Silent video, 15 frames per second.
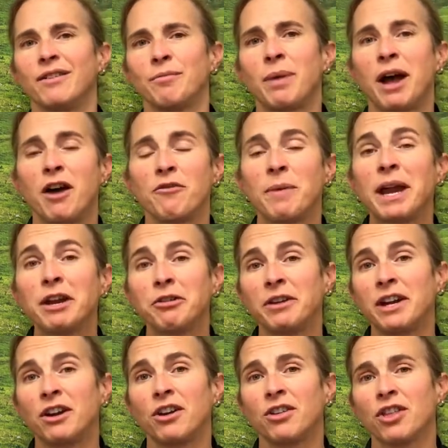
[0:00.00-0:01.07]
of my
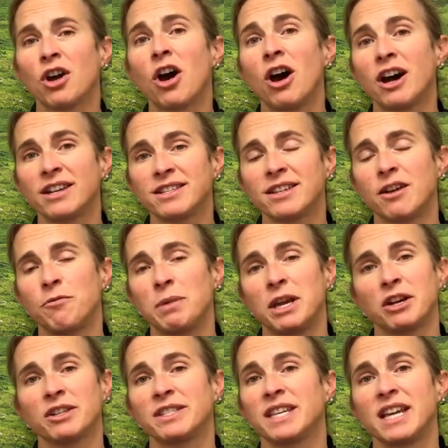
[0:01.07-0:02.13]
career, the cost of
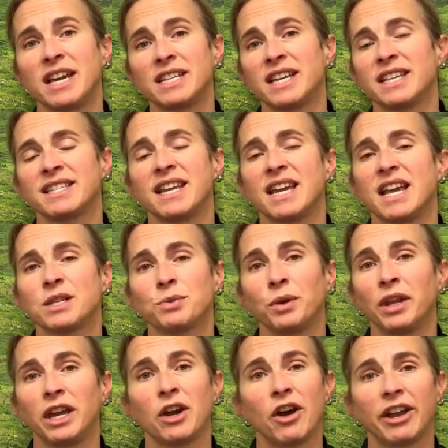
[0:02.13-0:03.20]
BRCA testing has
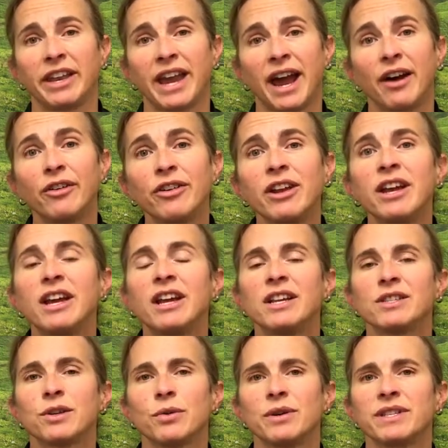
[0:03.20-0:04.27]
really gone down,
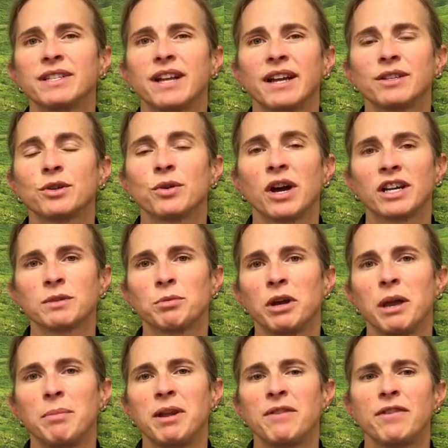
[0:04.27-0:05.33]
so it's not so cost
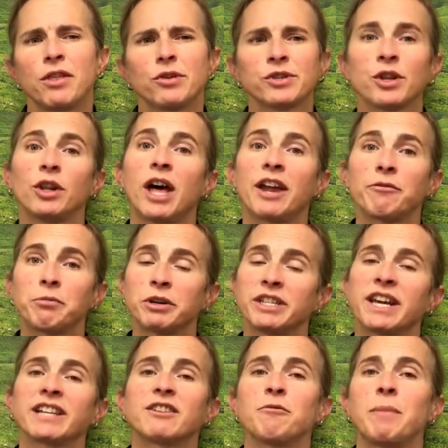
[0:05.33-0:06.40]
prohibitive, and there's a lot of
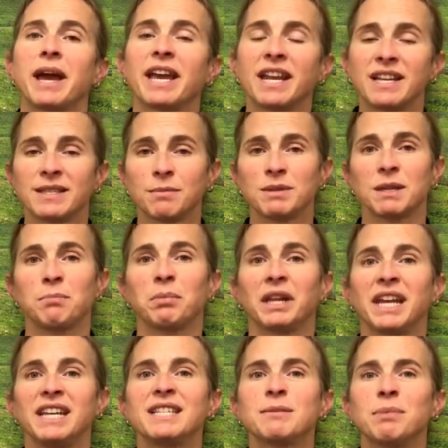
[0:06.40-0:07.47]
protective mechanisms in
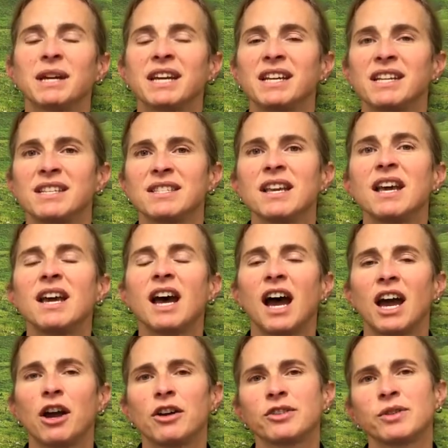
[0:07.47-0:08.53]
place, because
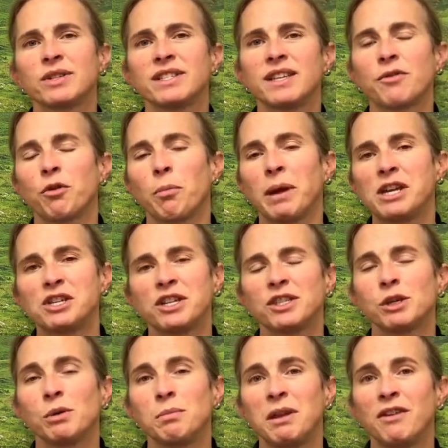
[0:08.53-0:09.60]
I also had several
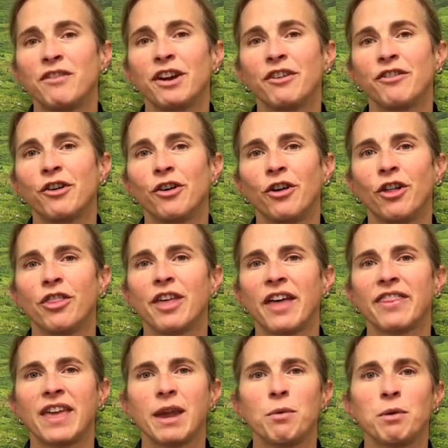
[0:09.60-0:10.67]
patients who would be fearful
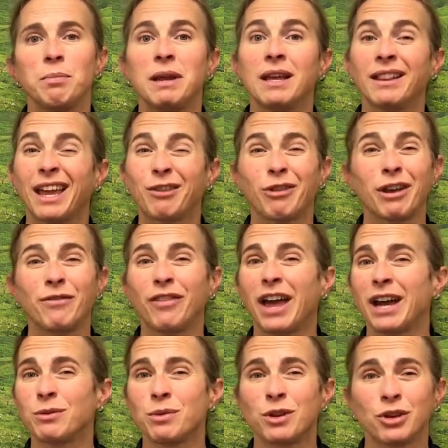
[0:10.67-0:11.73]
that they would be like red
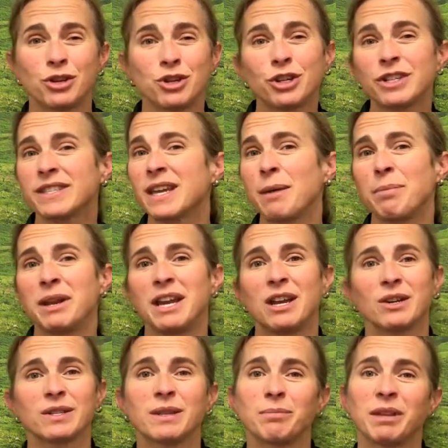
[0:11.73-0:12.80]
flagged with their insurance
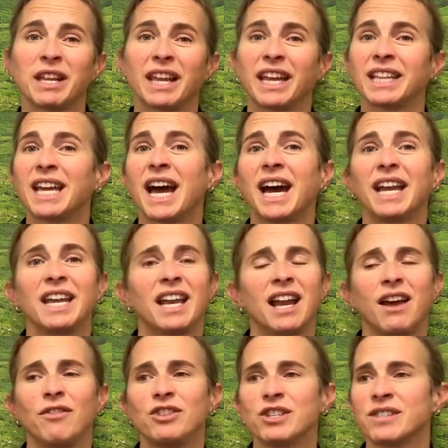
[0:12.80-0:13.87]
company or something like that, and
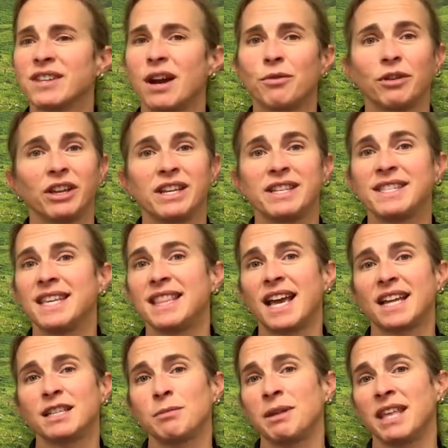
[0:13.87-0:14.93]
I've just not really seen
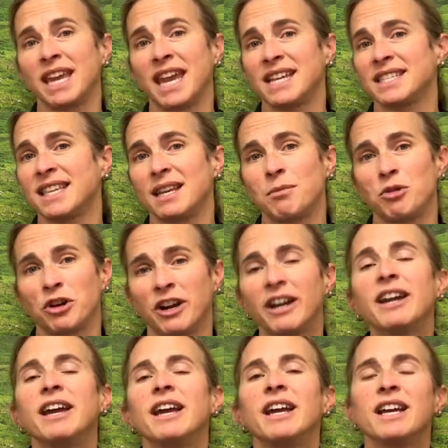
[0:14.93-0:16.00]
that to be the case anymore.
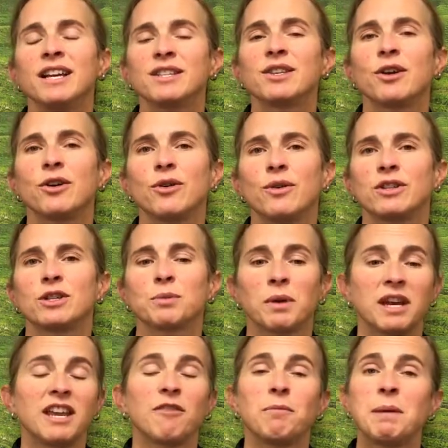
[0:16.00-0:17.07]
So I just
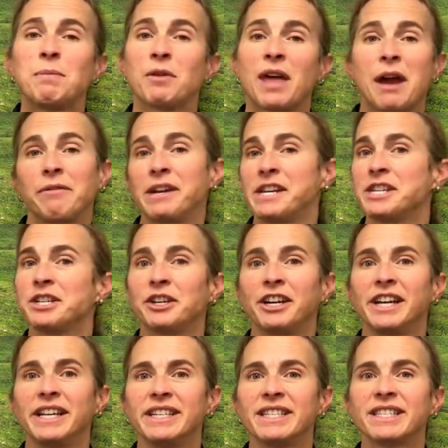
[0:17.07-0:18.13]
want to give people that
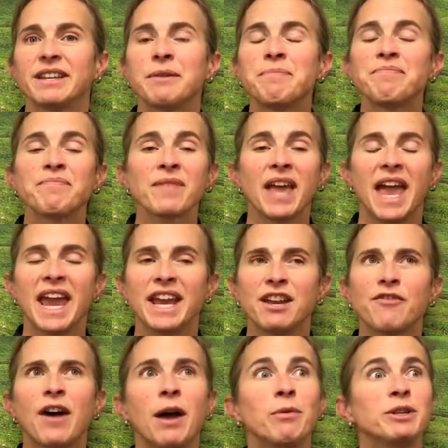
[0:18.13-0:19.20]
reassurance. And
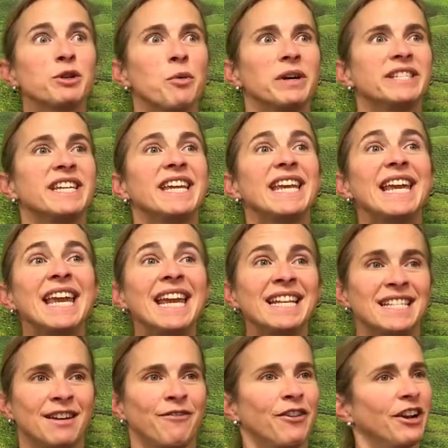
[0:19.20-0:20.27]
if I was going to eat
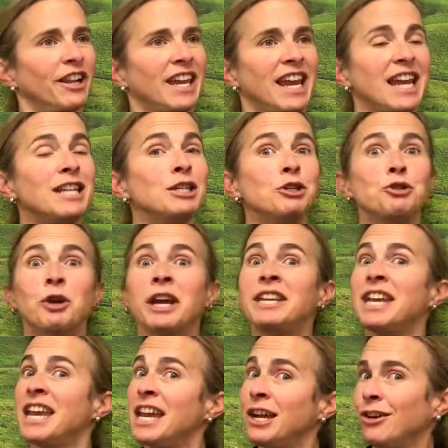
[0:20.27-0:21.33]
differently to try
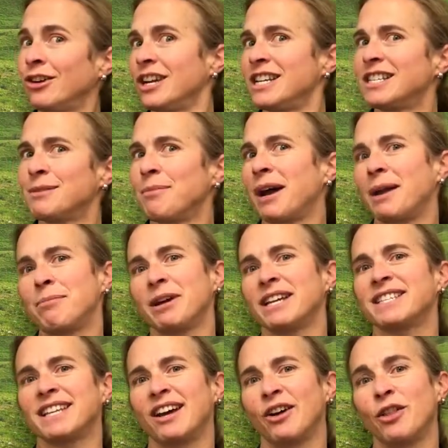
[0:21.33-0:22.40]
to increase my
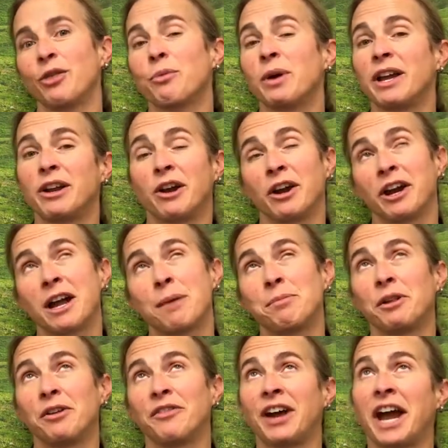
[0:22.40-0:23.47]
breast health, what are a
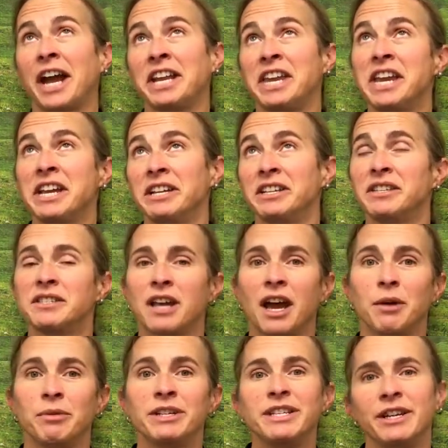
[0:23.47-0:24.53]
couple of ideas
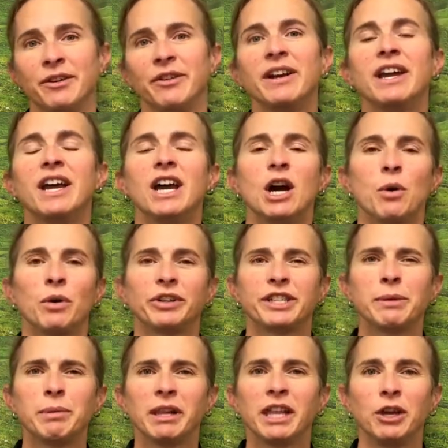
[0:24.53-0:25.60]
I would do? Well,
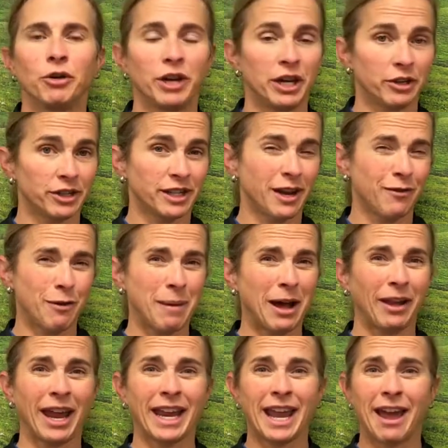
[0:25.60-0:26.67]
typically you'll hear stuff
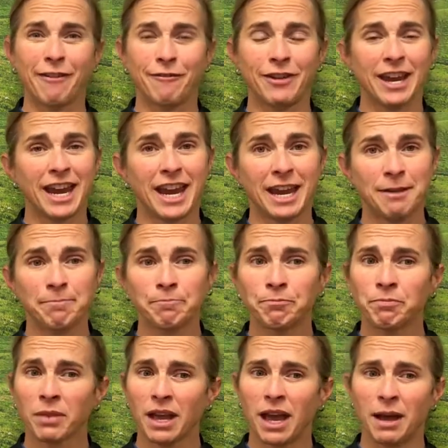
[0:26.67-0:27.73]
about like caffeine,
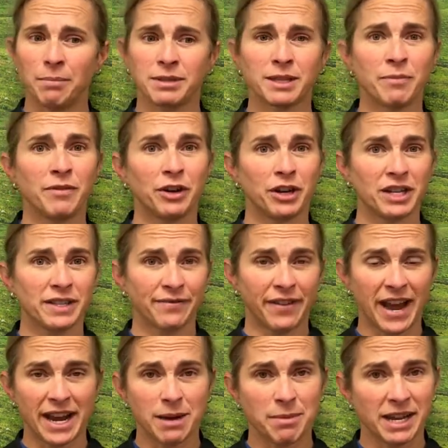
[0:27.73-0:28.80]
some various
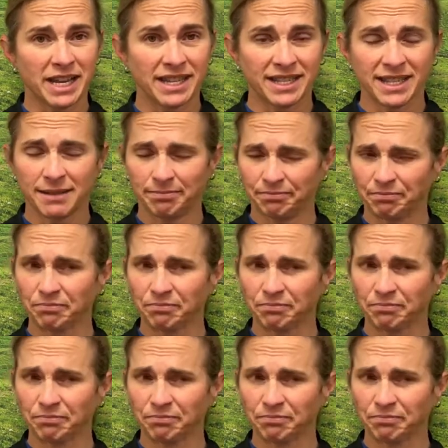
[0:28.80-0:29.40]
vitamins,